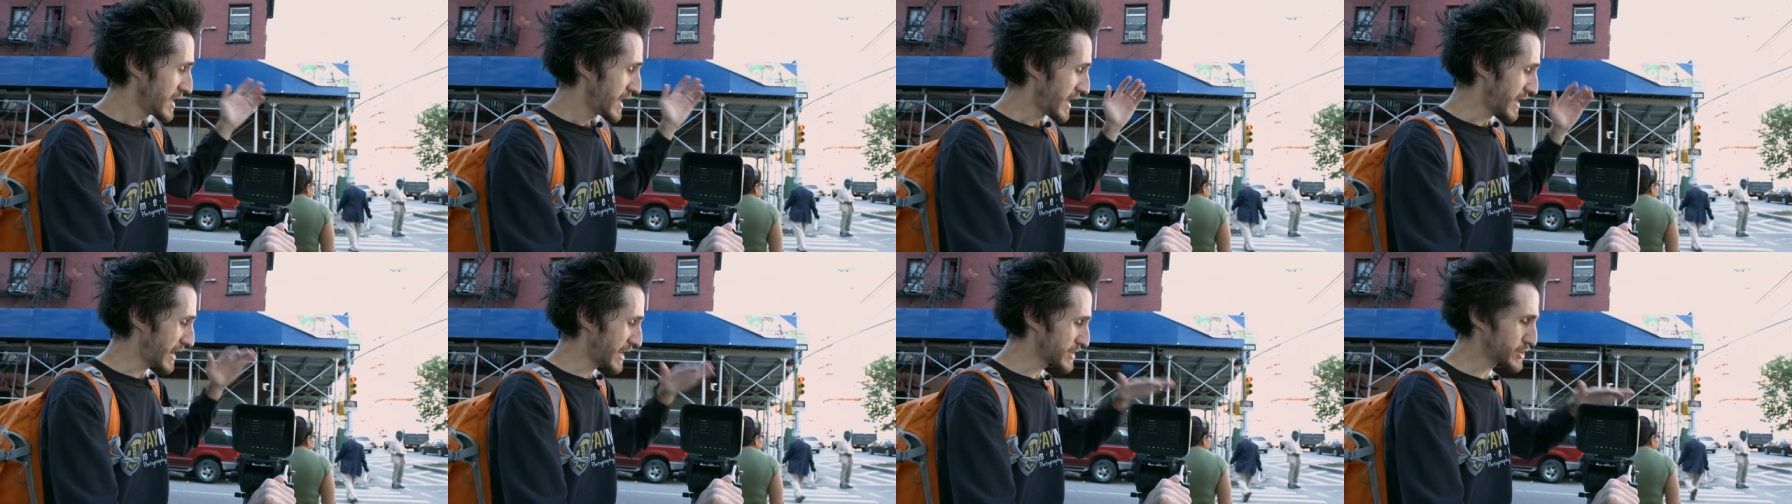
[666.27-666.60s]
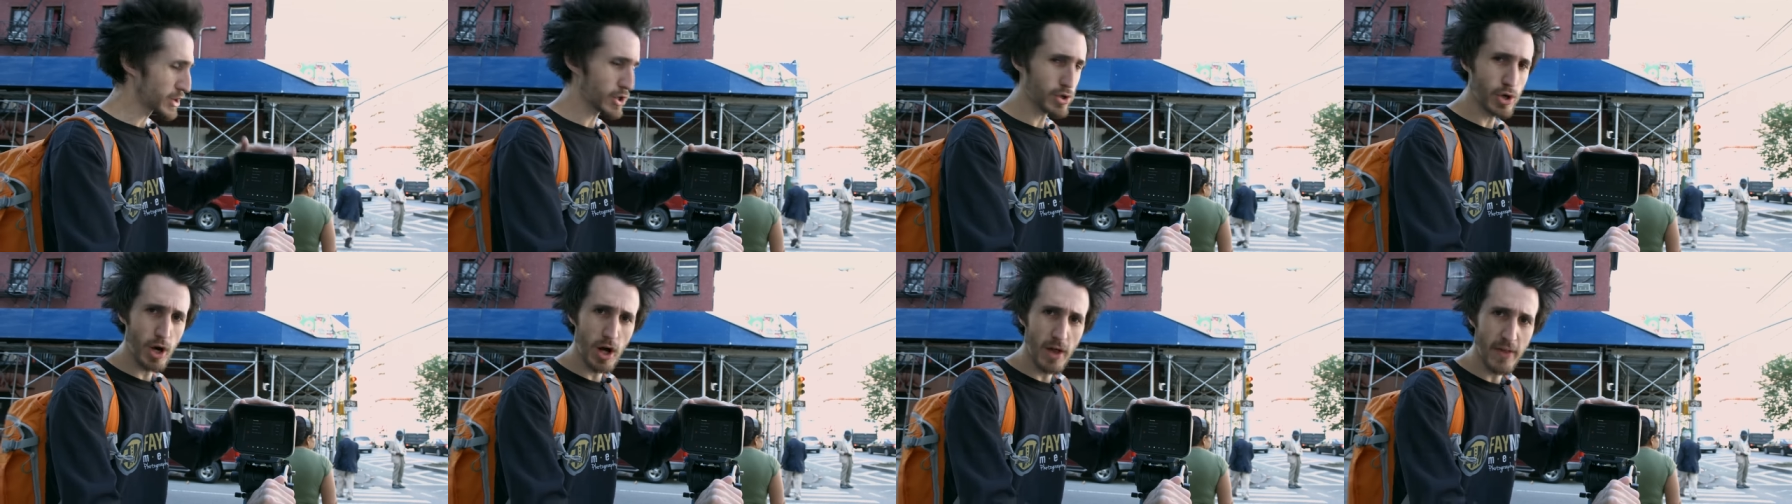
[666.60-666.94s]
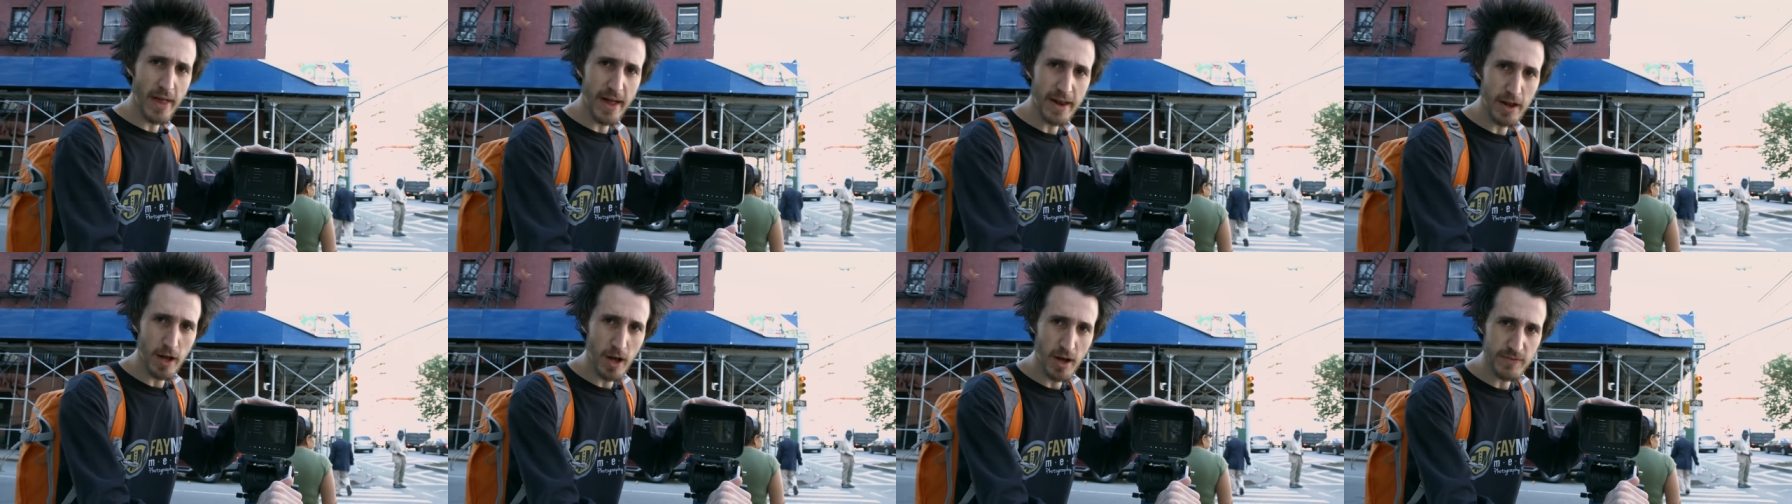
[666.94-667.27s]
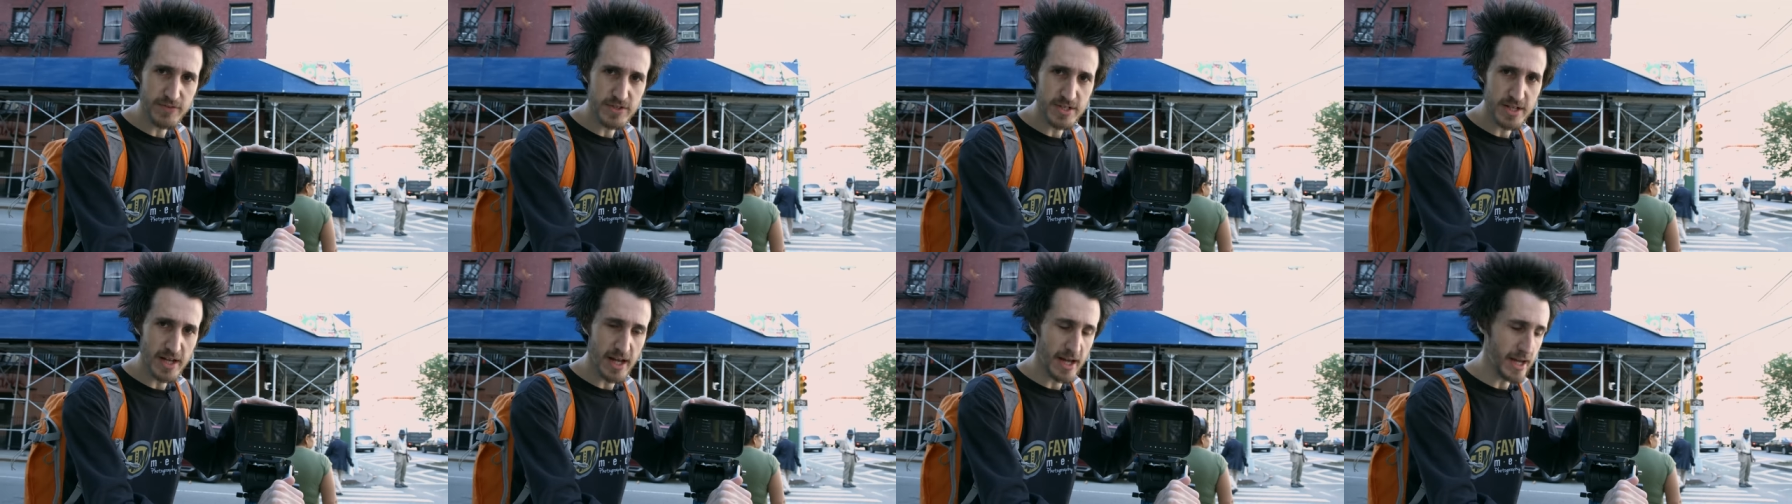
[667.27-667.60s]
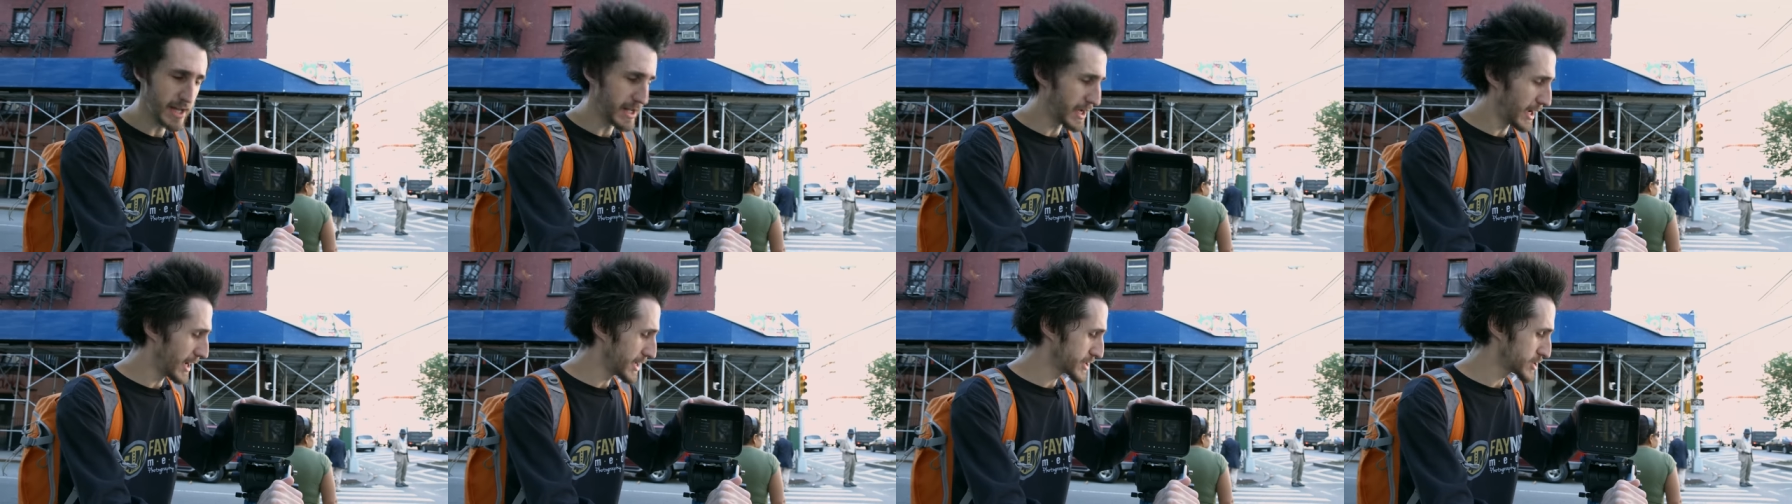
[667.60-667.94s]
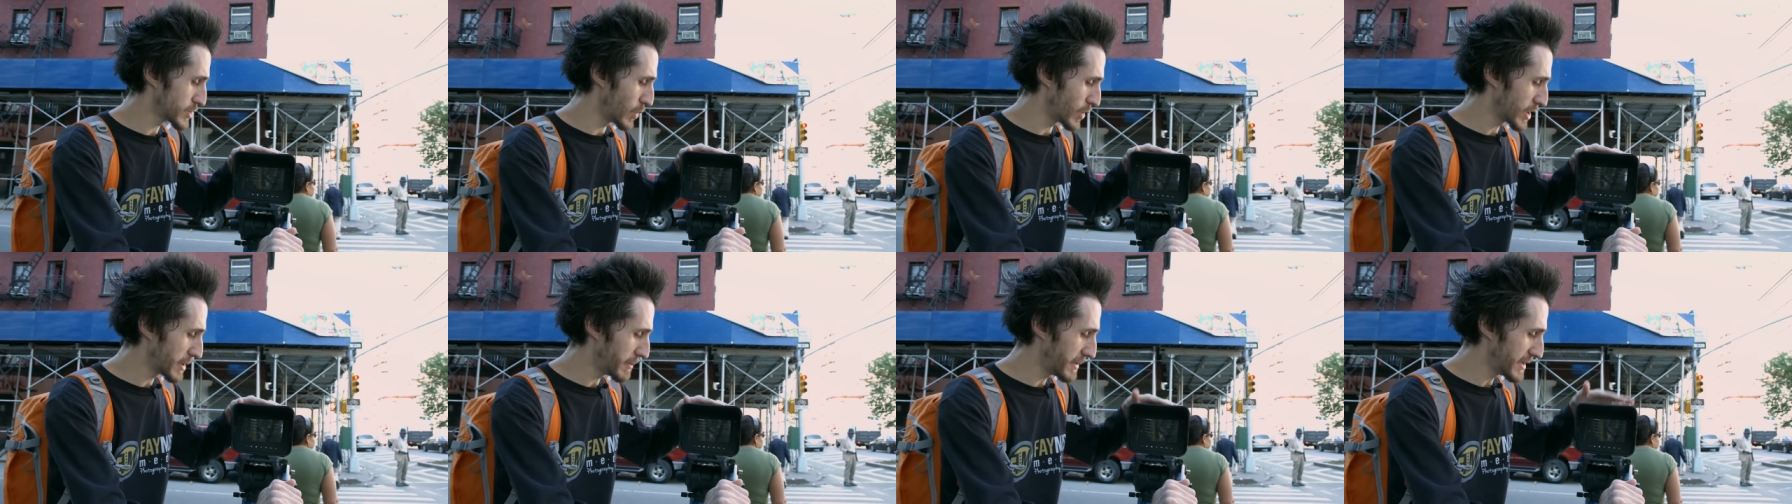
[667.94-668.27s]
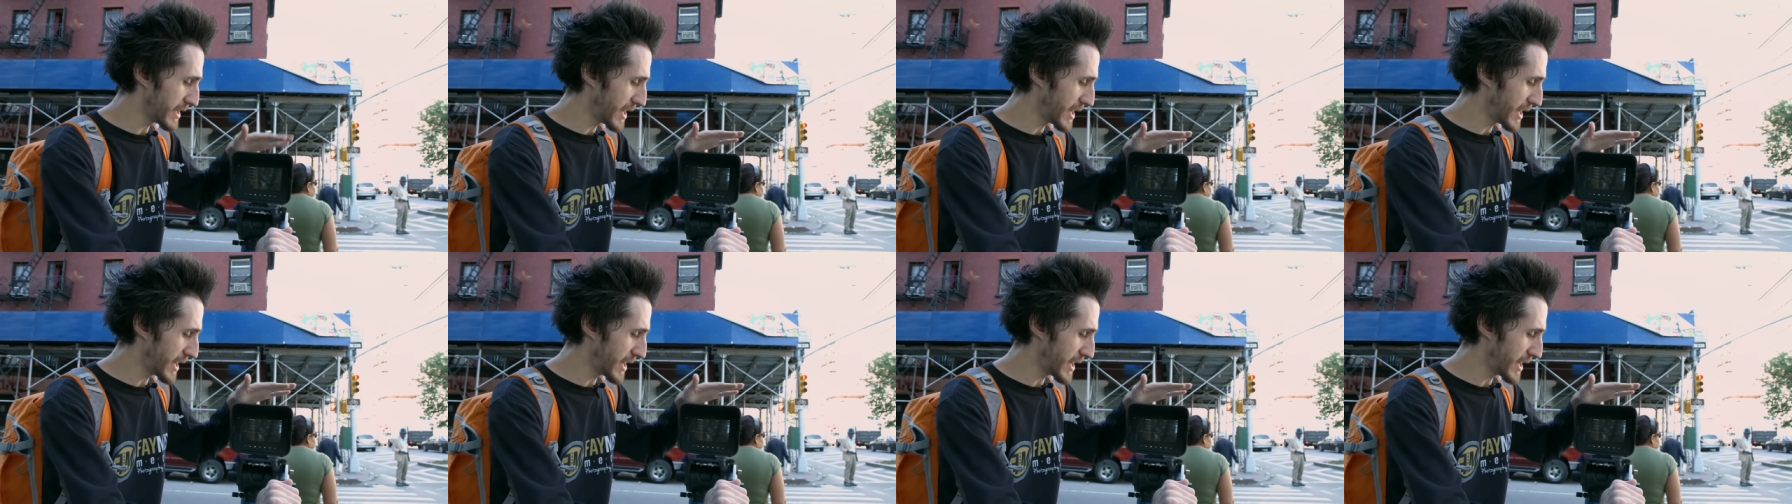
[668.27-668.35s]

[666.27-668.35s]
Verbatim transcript: and I took all that off today so it can be